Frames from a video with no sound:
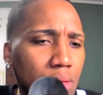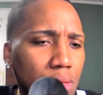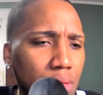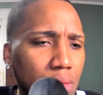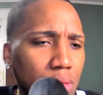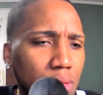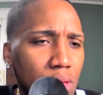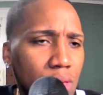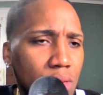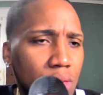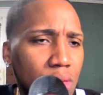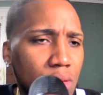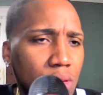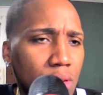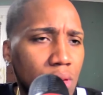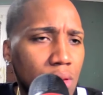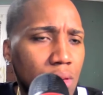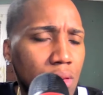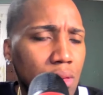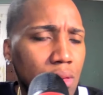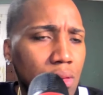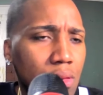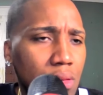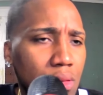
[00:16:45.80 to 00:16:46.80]
let's
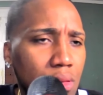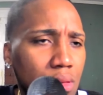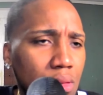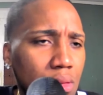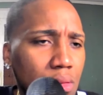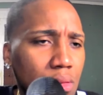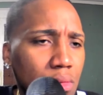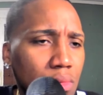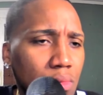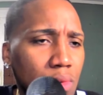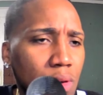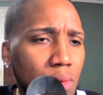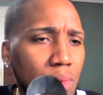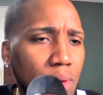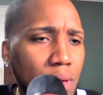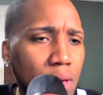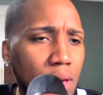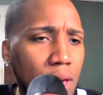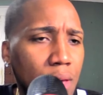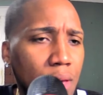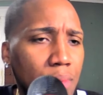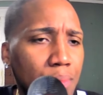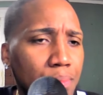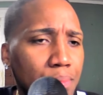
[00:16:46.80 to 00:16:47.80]
see, where
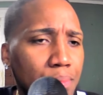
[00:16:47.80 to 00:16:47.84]
we at?